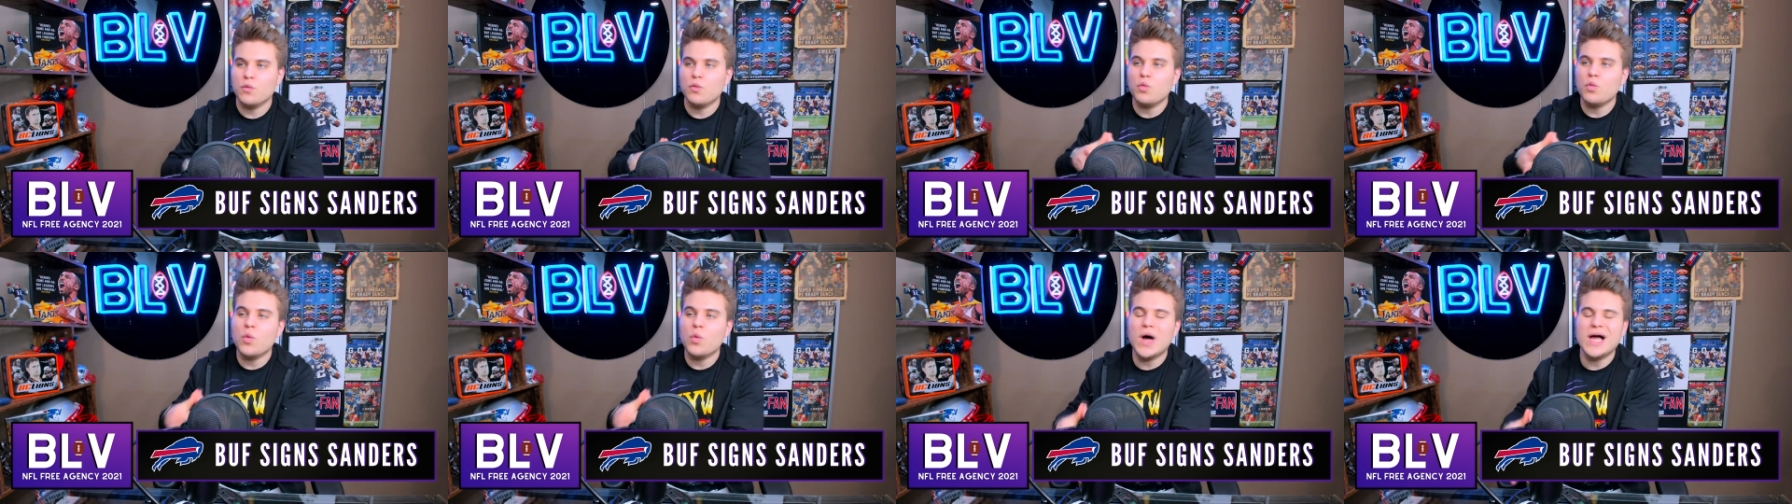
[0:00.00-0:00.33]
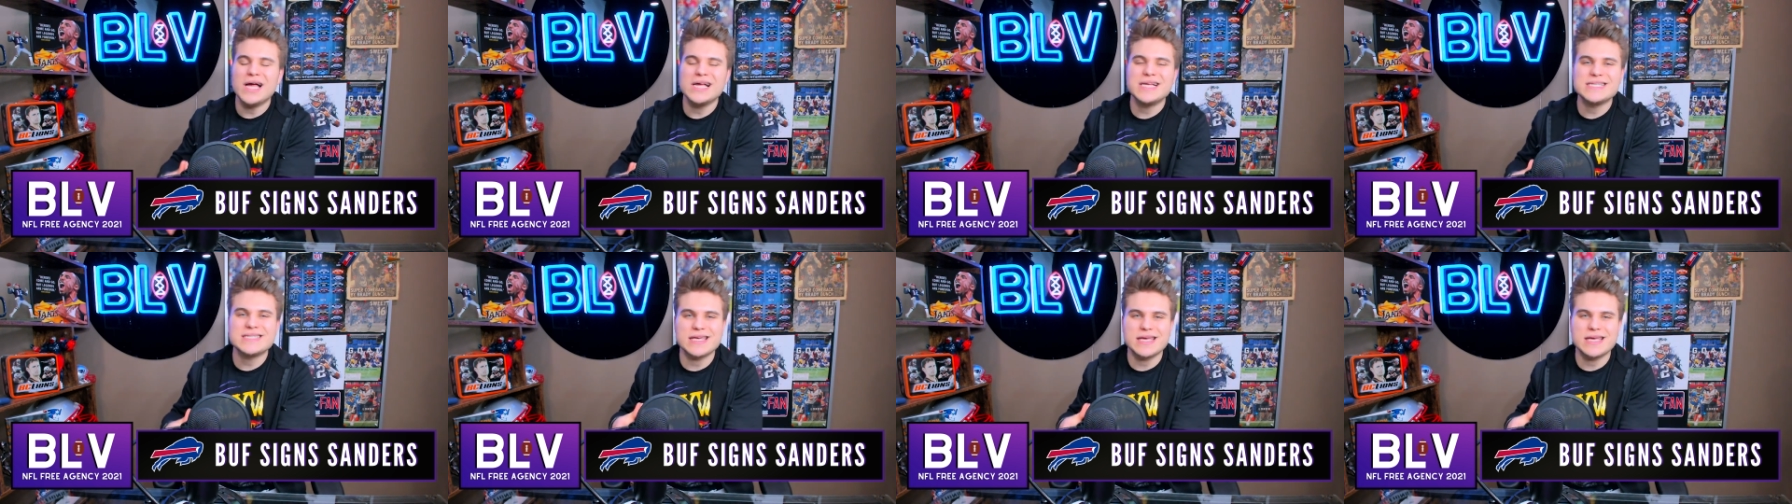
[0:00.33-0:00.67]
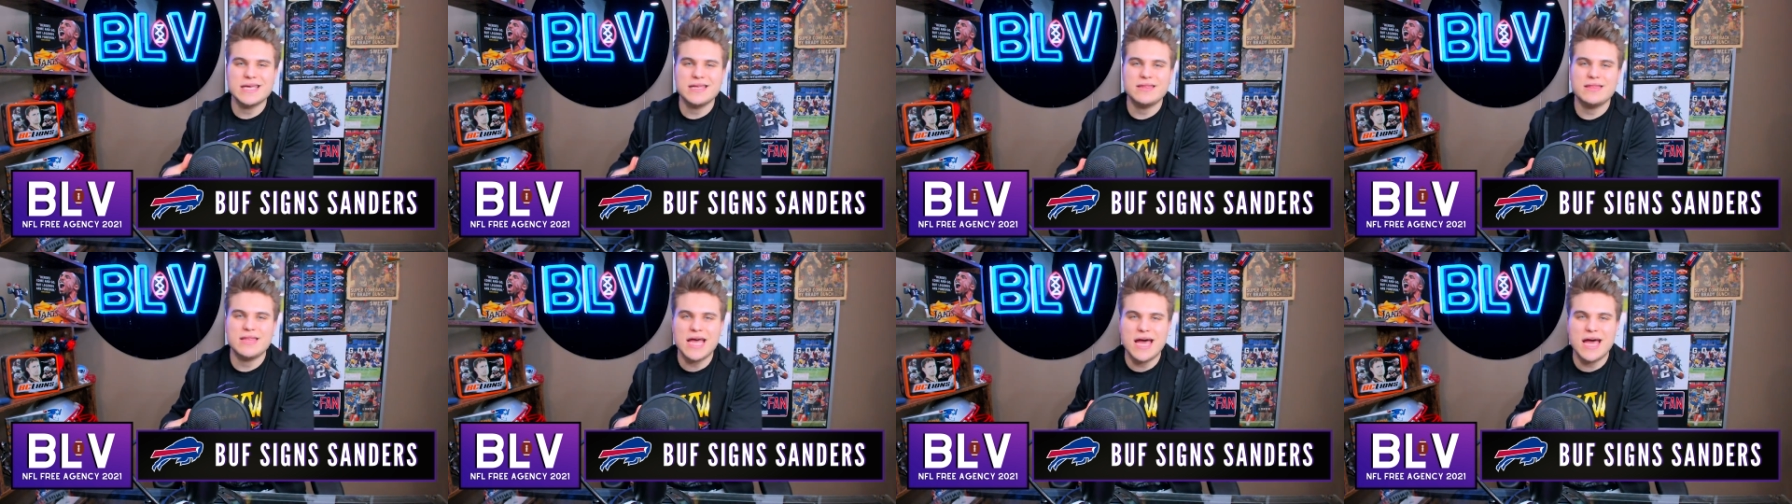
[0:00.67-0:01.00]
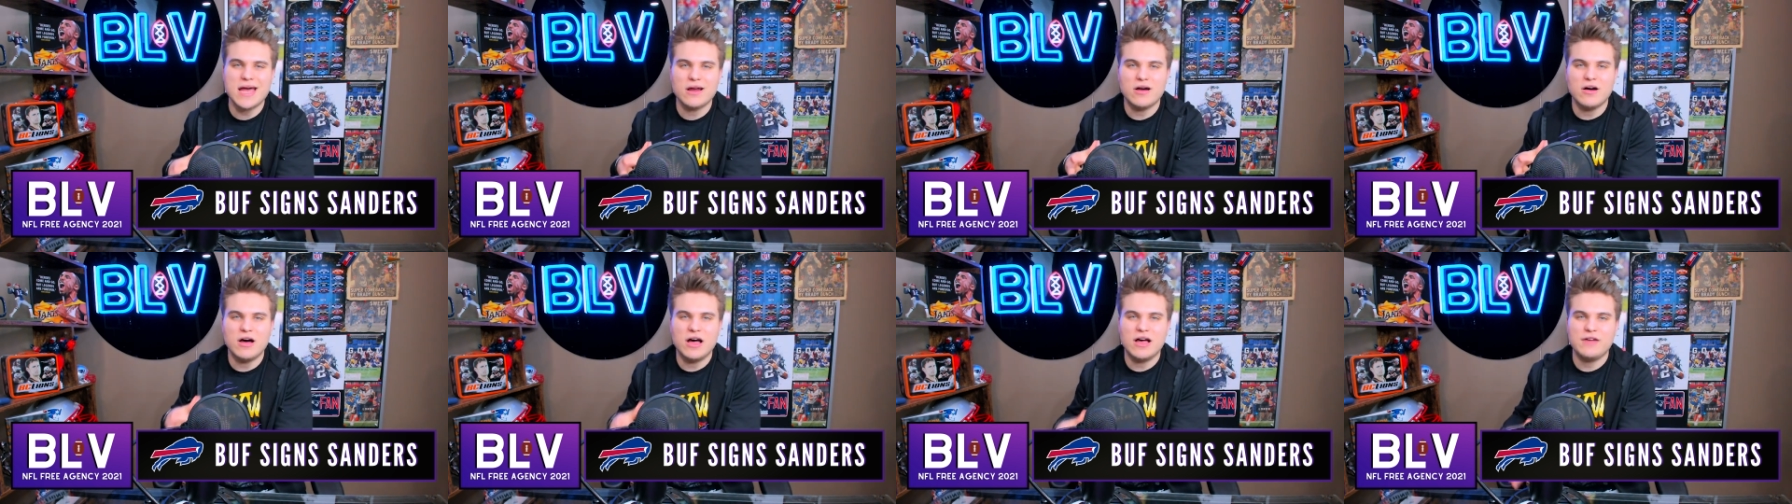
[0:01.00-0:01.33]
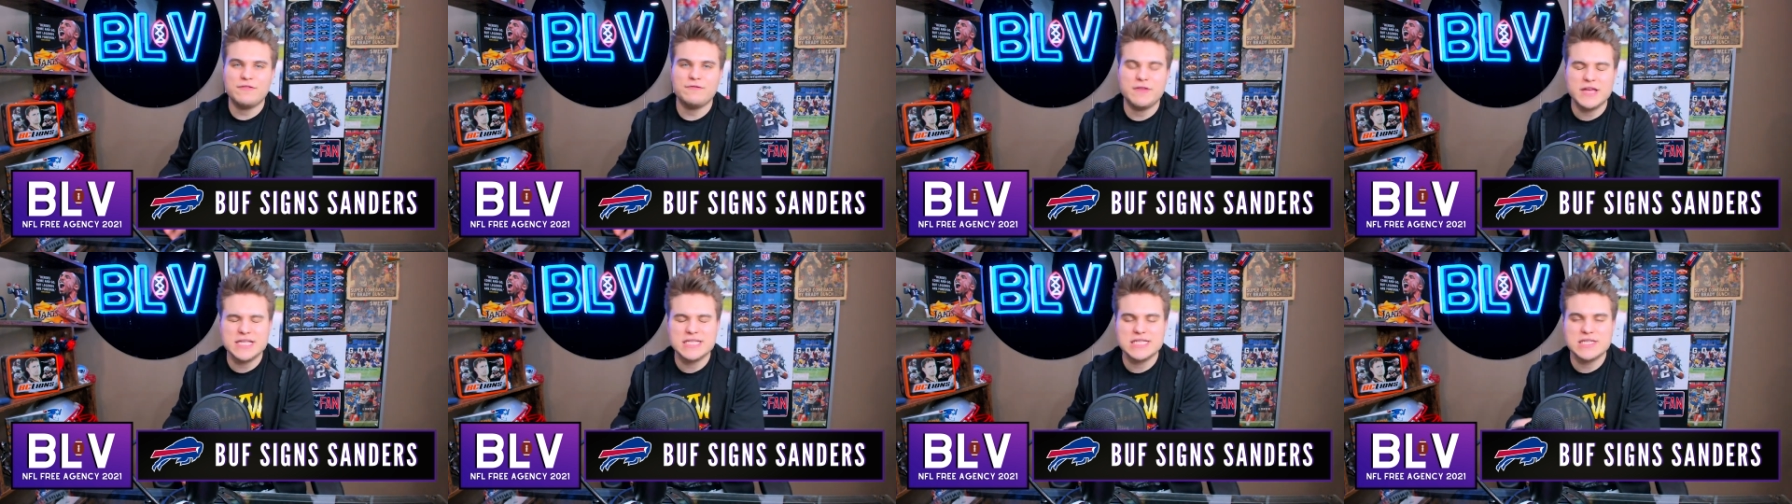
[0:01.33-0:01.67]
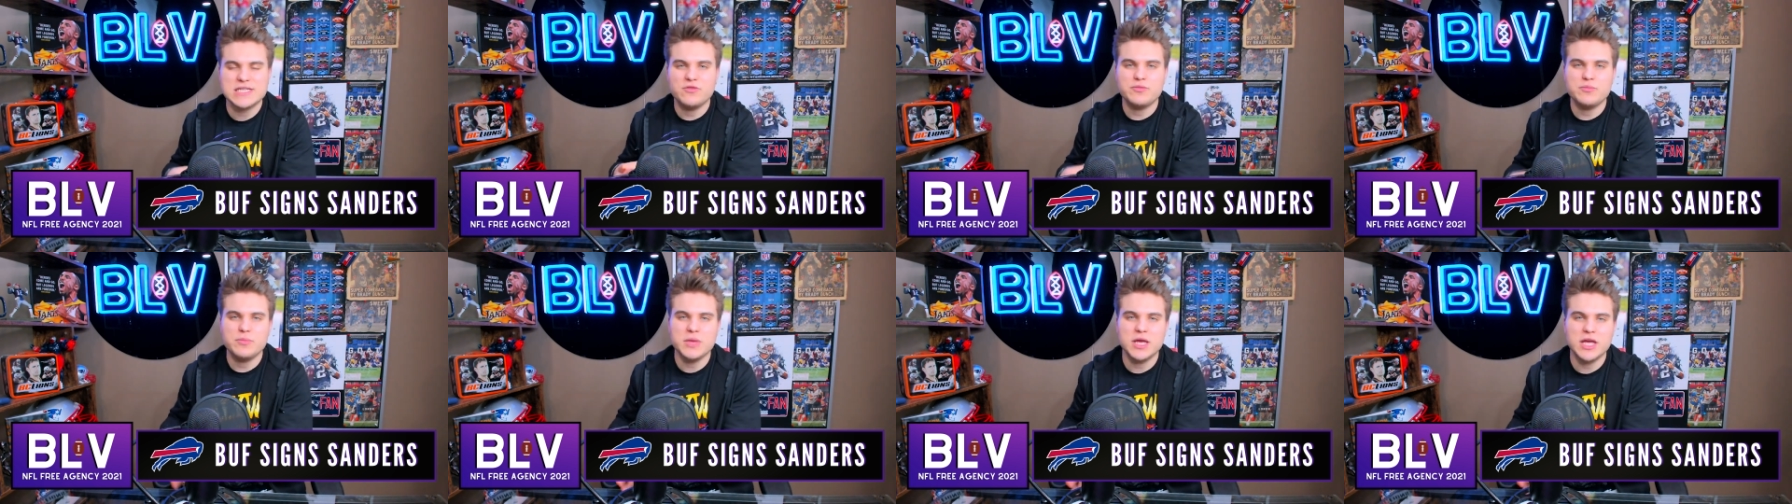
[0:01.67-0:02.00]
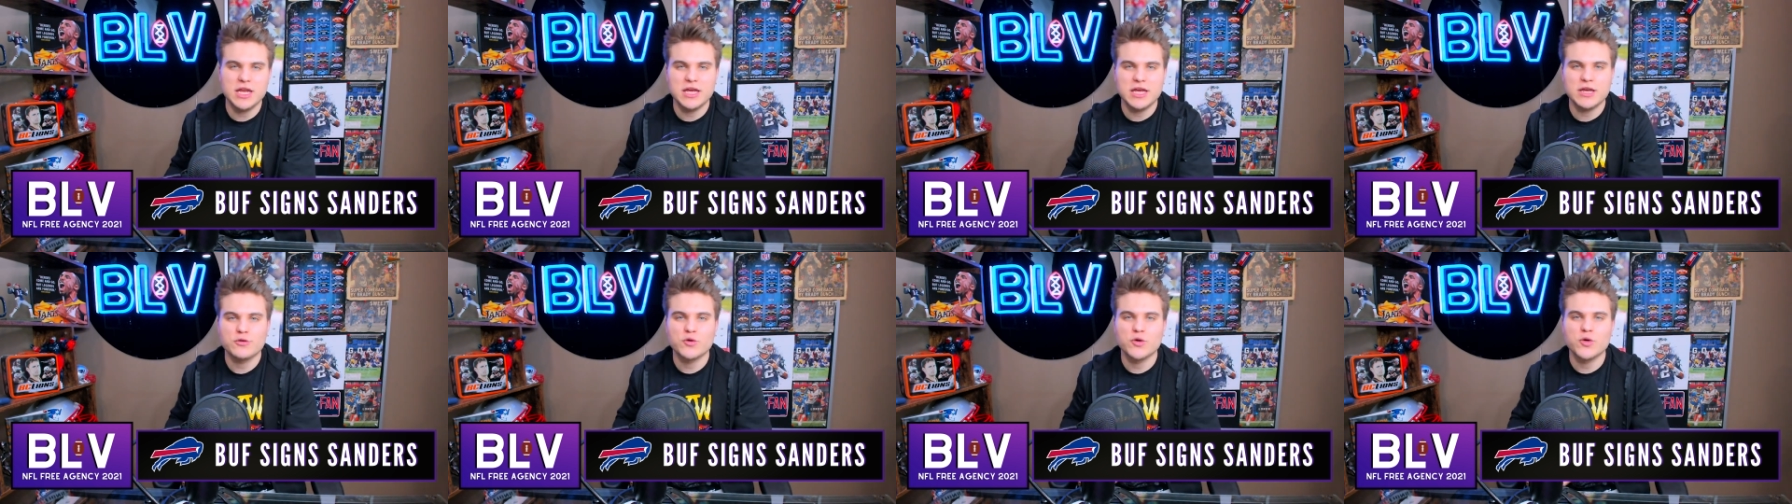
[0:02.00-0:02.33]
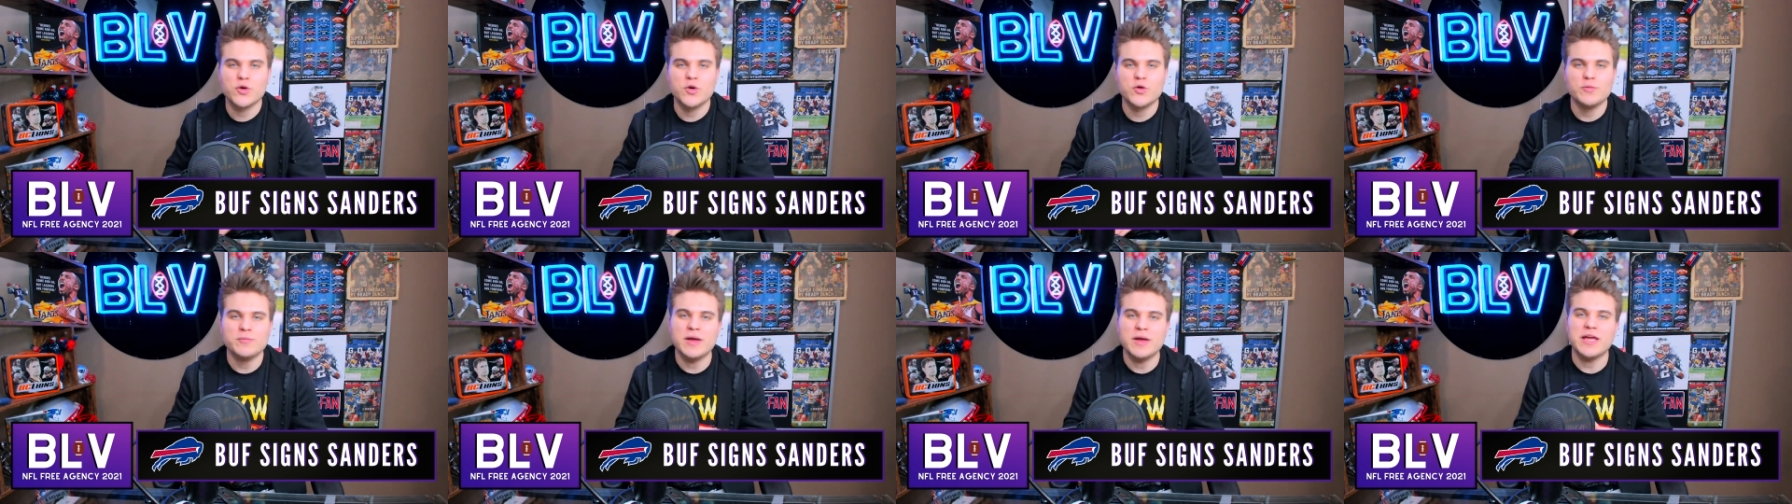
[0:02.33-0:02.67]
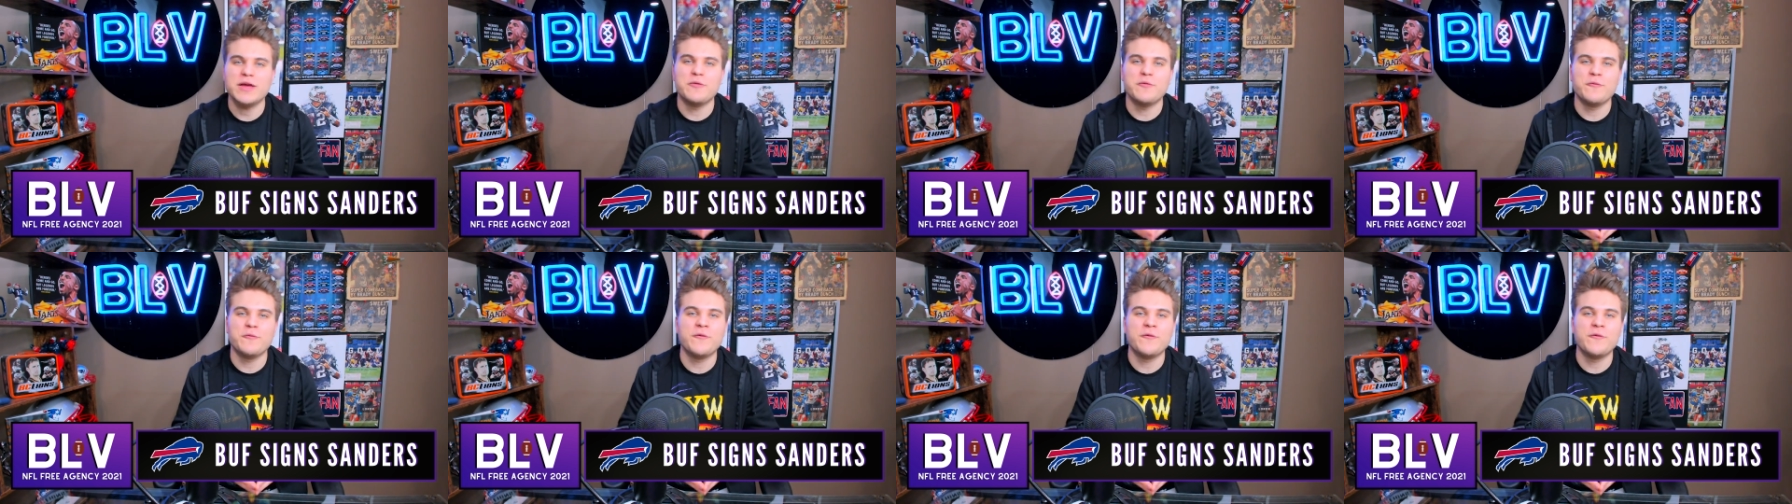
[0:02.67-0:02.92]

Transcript: was in that offensive meeting room